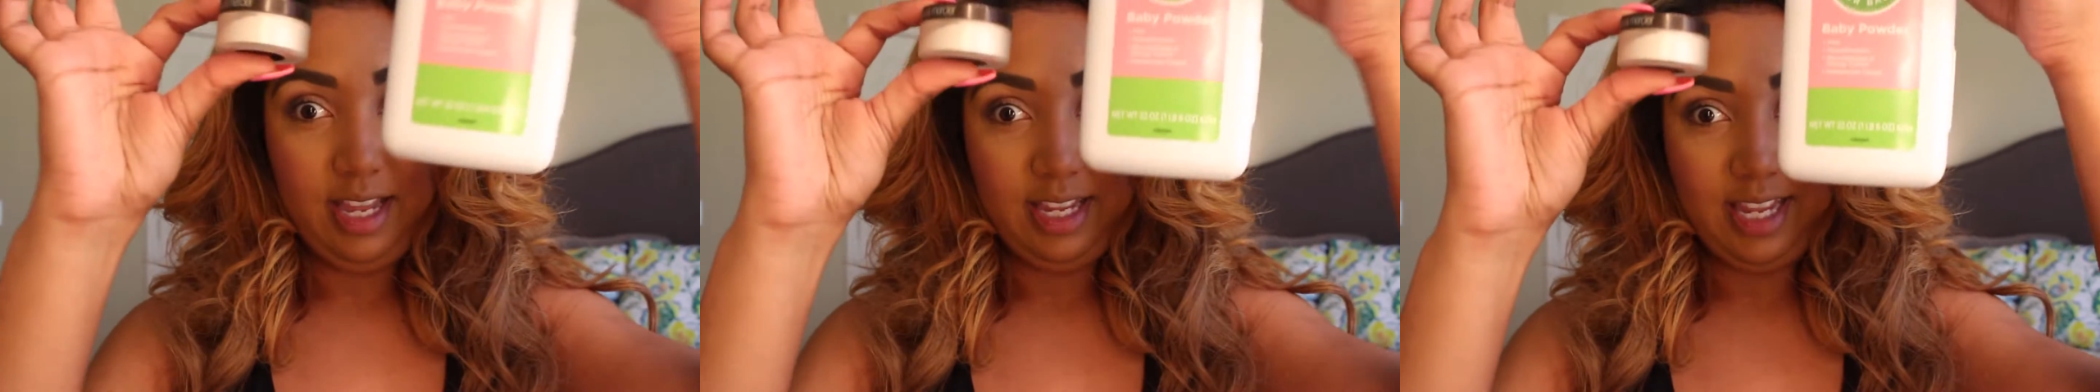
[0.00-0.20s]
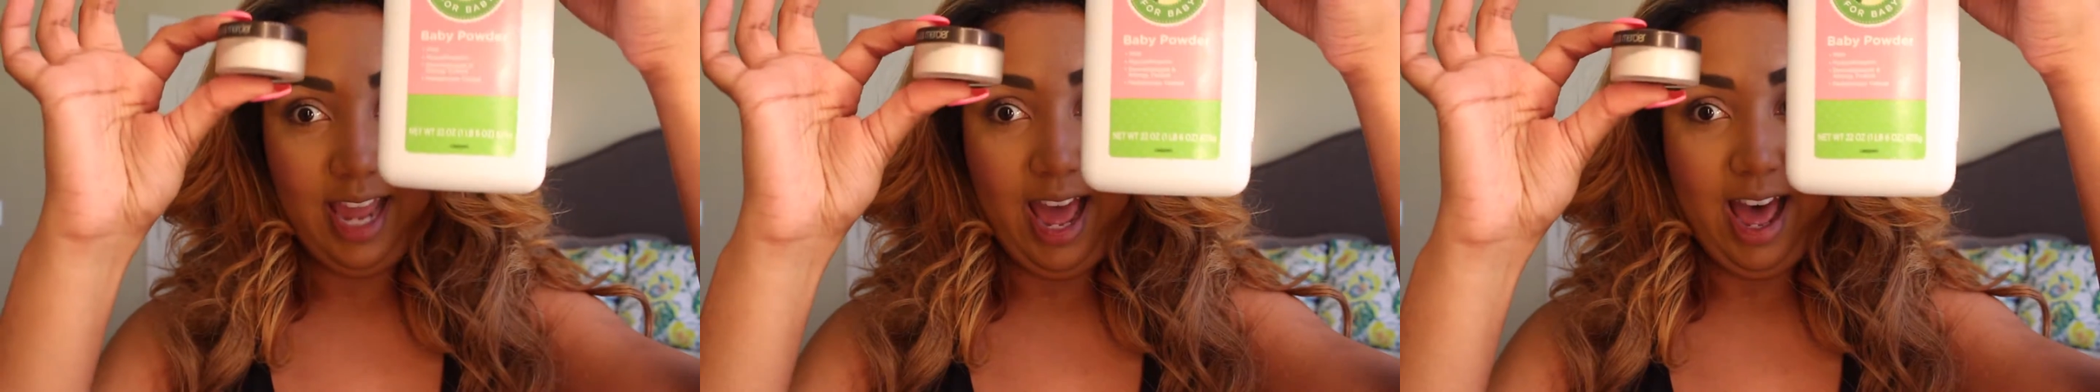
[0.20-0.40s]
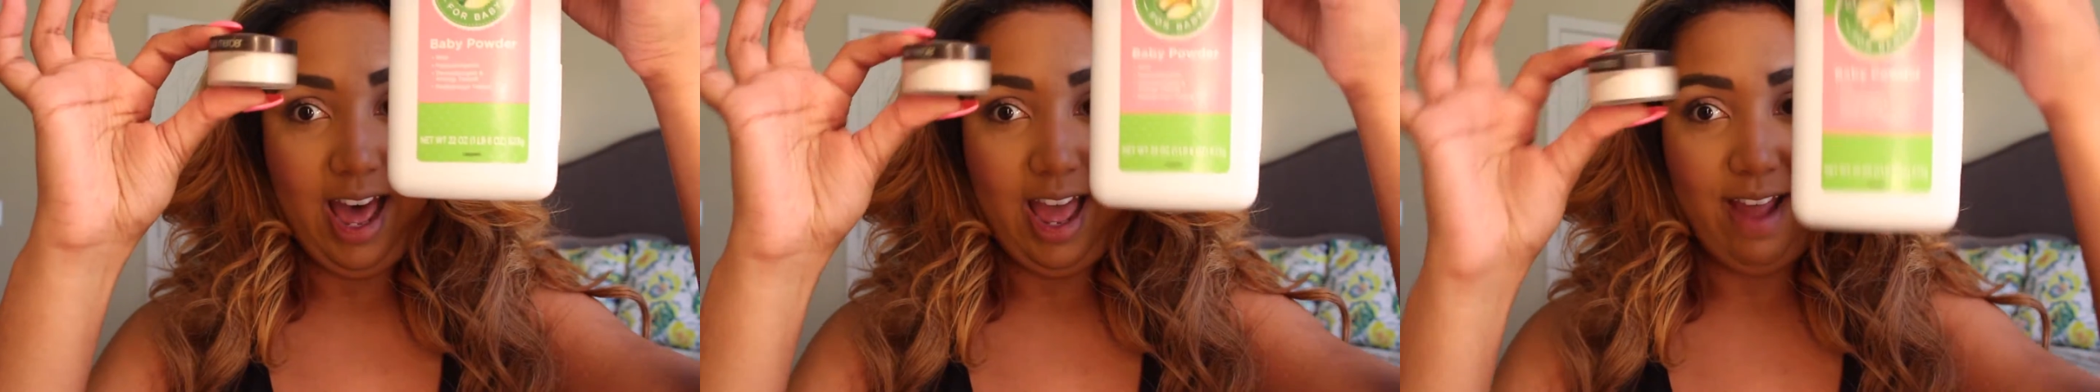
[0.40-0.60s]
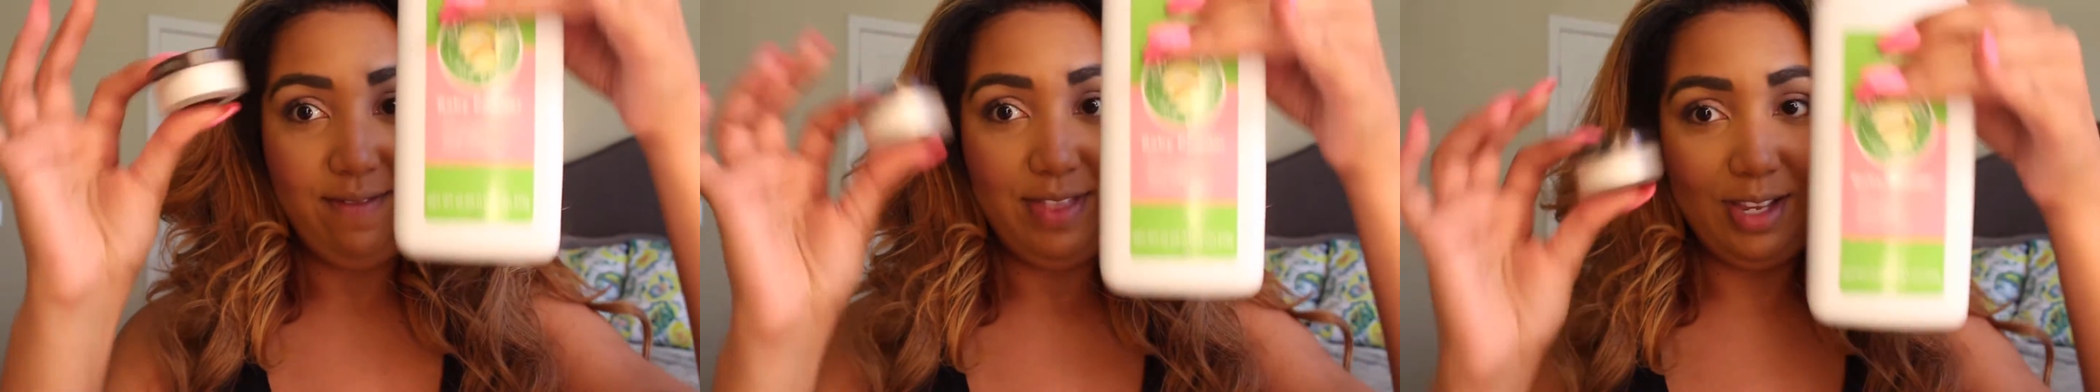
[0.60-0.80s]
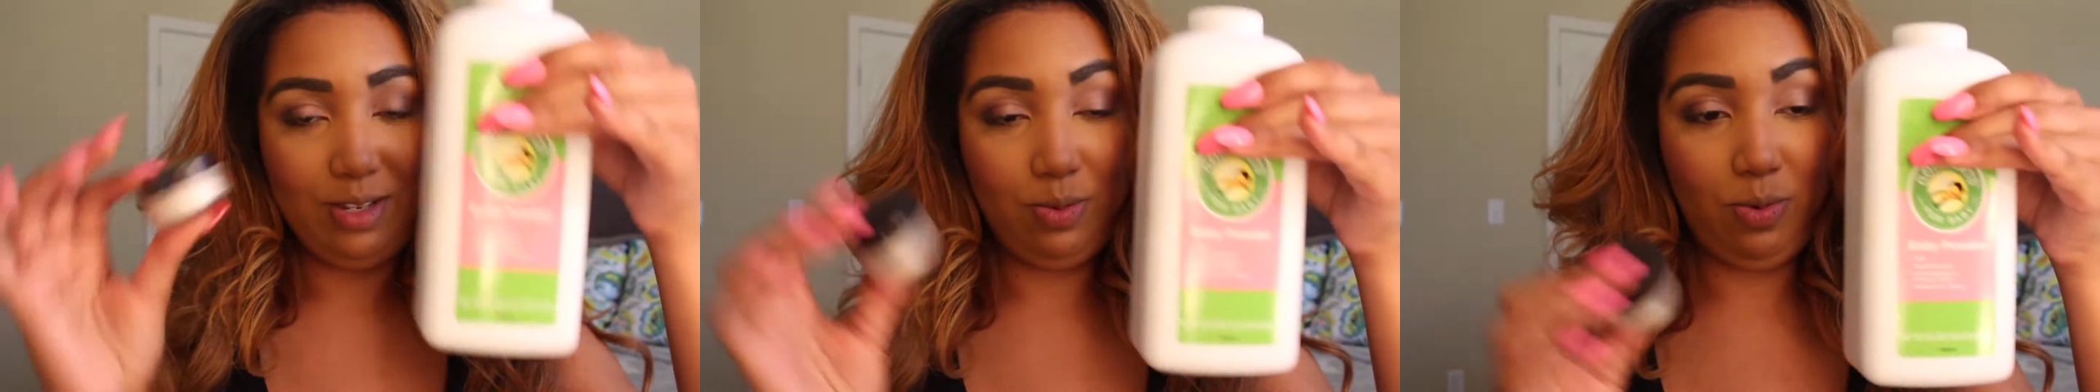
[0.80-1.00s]
Yeah,
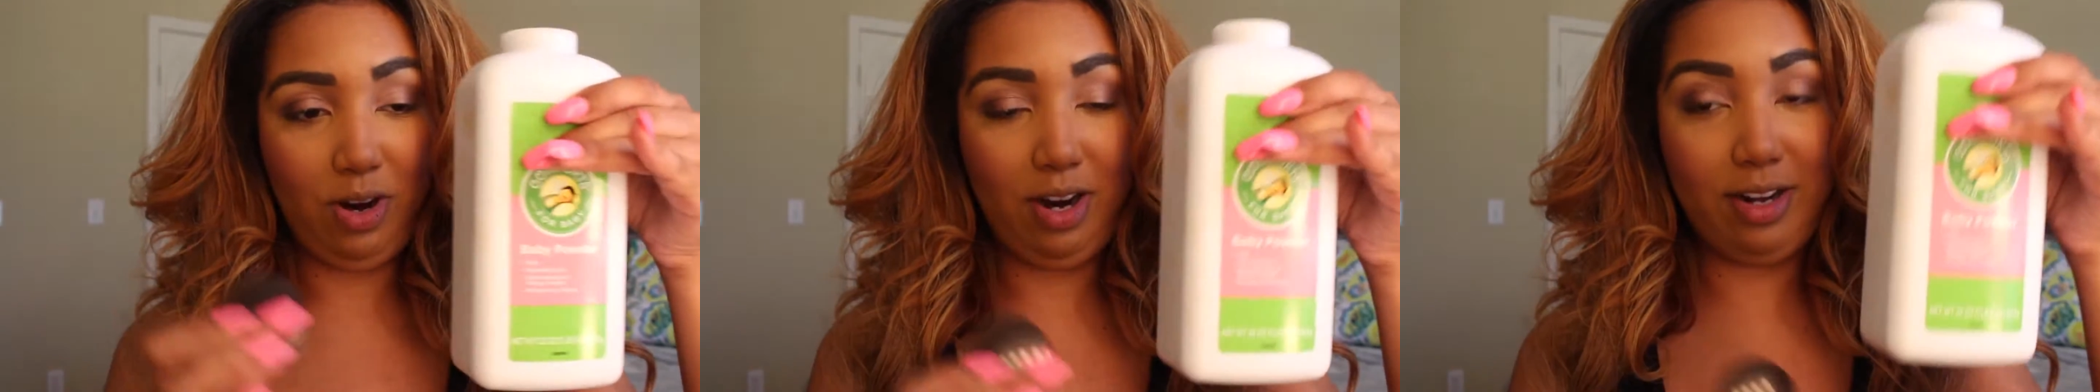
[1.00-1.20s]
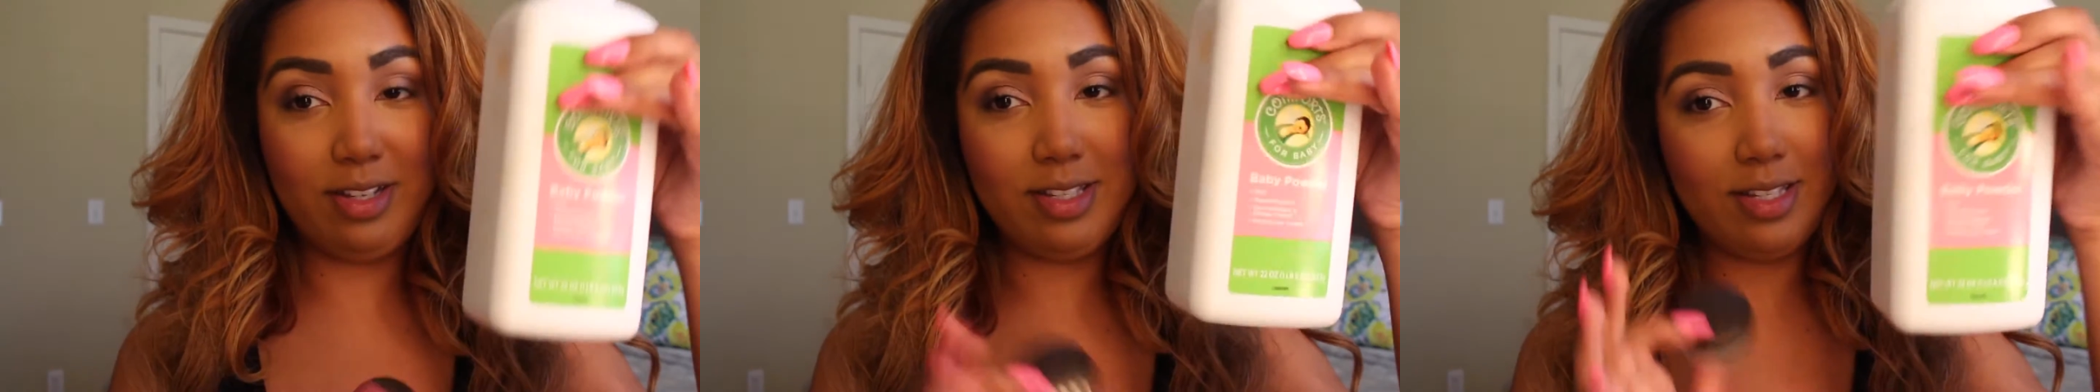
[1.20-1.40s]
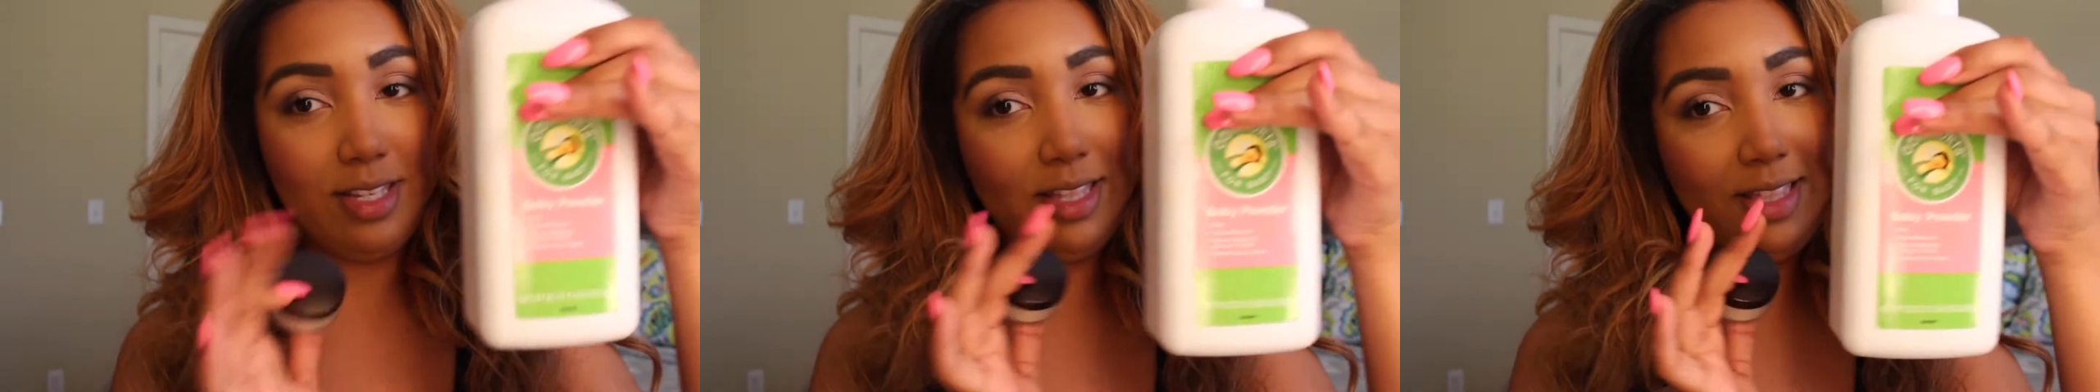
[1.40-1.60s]
if this works,